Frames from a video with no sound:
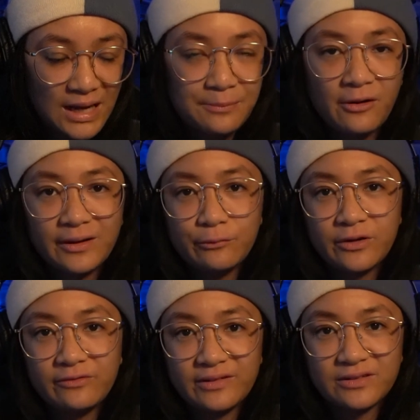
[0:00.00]
I probably would
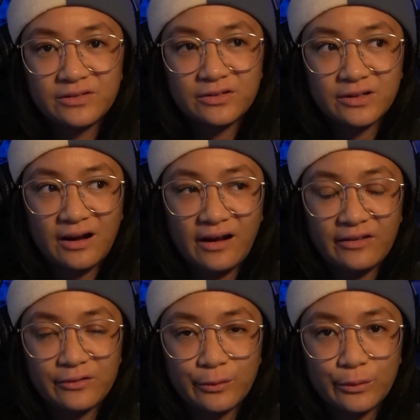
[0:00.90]
have listened to her in high
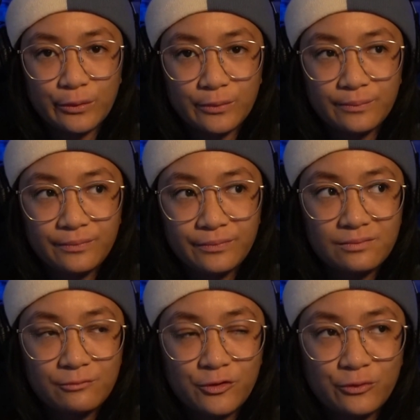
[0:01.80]
school,
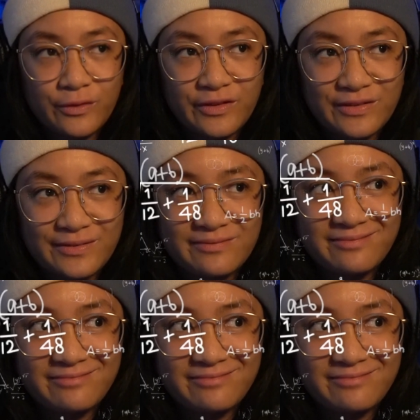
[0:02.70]
which was